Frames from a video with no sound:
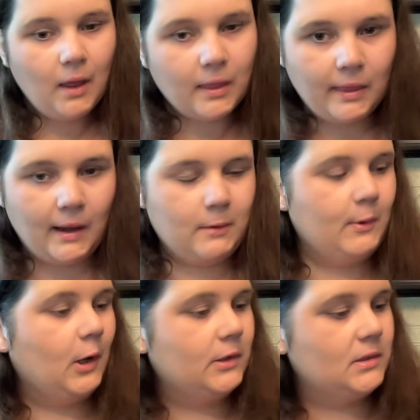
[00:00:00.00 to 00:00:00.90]
And then we
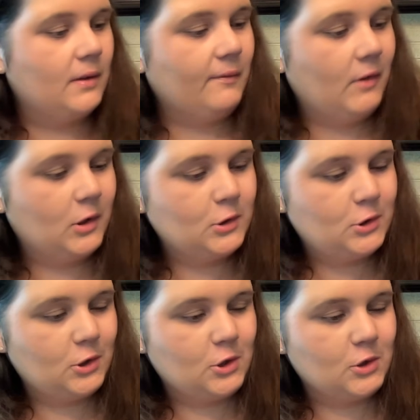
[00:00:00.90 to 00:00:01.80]
got this
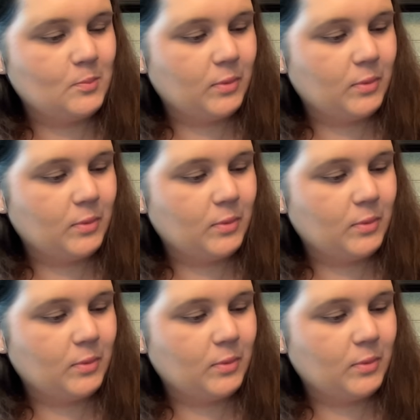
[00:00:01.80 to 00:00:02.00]
Versed Just